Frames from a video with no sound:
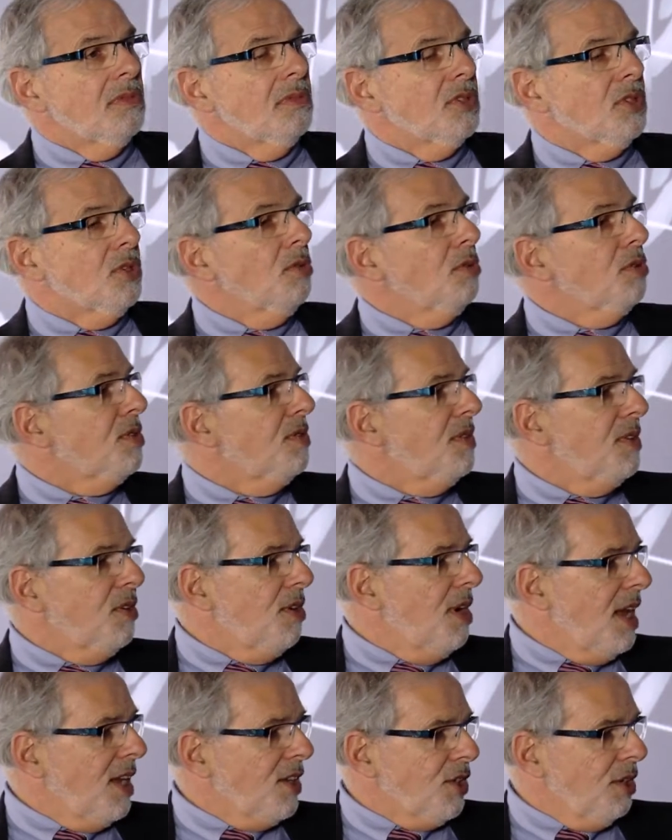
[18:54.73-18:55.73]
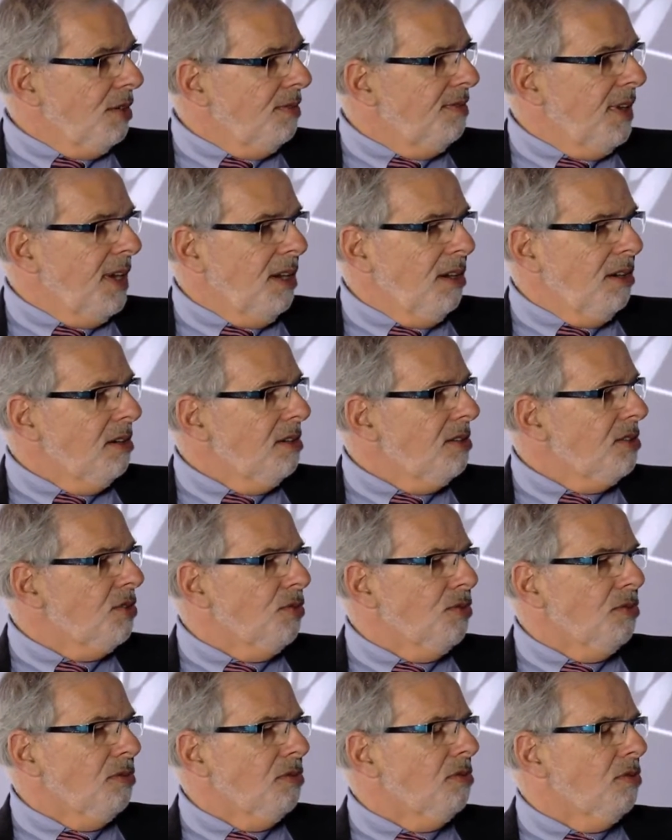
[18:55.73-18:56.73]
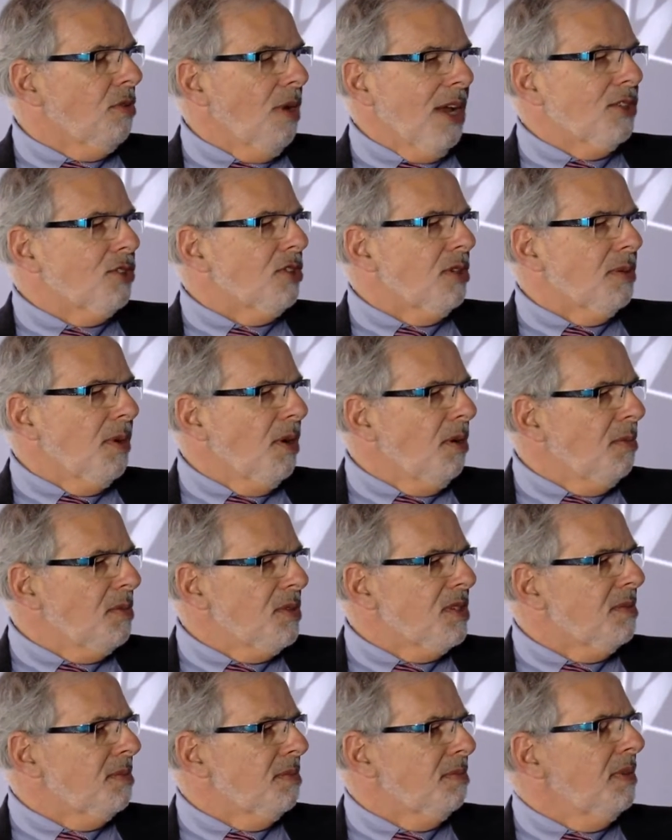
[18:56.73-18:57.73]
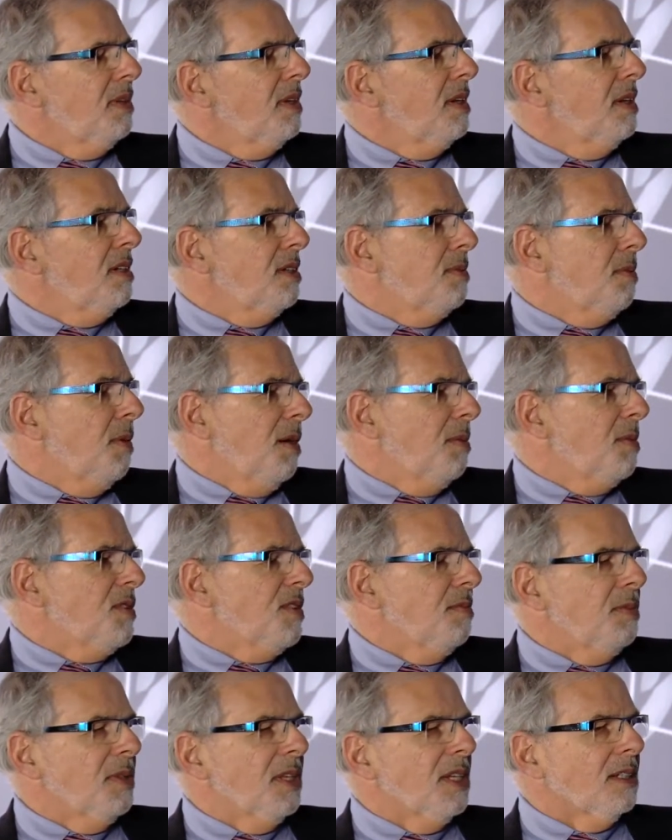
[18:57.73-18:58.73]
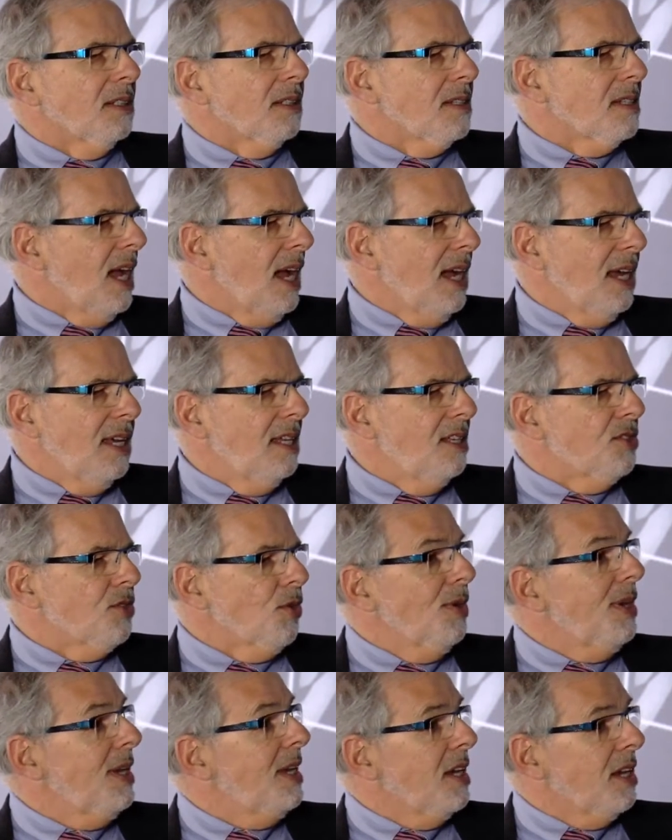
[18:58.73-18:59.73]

schools of international affairs, graduate departments of political science or